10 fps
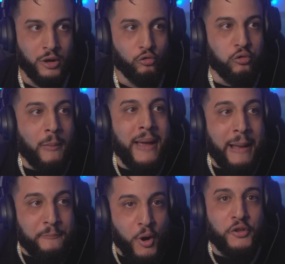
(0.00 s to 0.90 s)

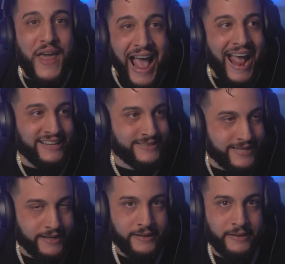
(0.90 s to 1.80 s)
Remember
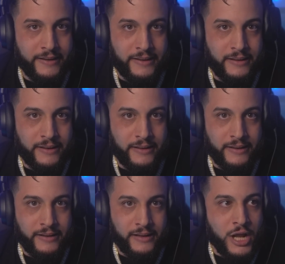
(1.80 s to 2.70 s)
that.
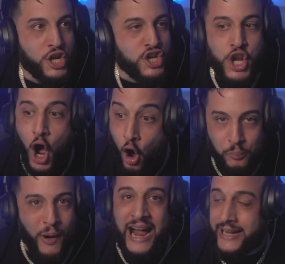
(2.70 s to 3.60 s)

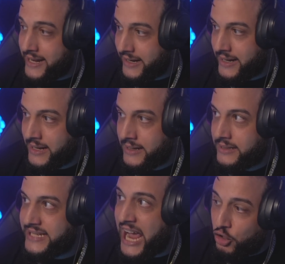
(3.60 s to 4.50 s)
Nobody
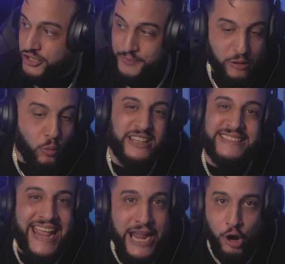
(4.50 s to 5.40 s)
tells me what
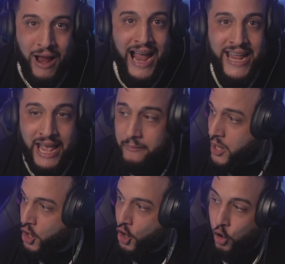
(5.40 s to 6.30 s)
tier I am,
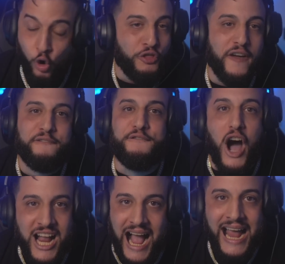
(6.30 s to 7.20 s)
who the
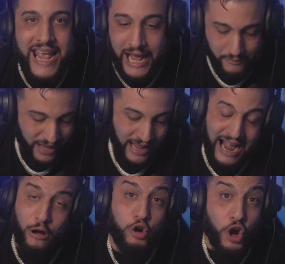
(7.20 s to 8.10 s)
fuck I am,
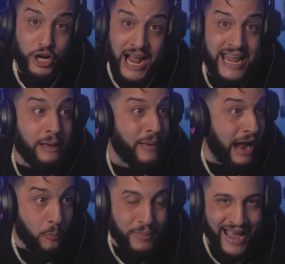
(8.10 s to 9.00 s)
how good I am,
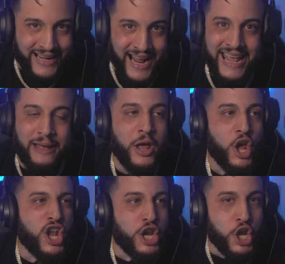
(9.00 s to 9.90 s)
how bad I am.
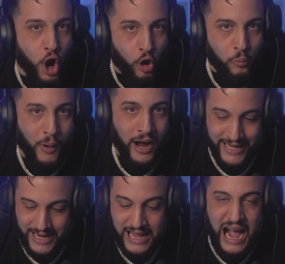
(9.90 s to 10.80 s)

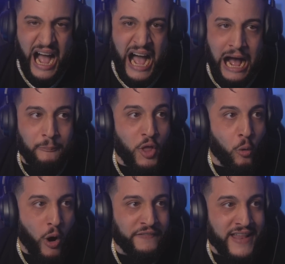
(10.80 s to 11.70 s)
Nobody. I'm the
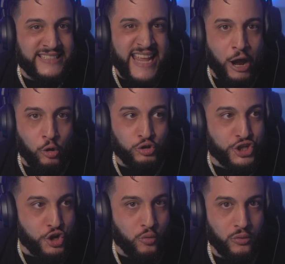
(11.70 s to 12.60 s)
one that
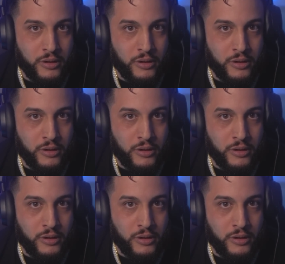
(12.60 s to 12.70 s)
tells you.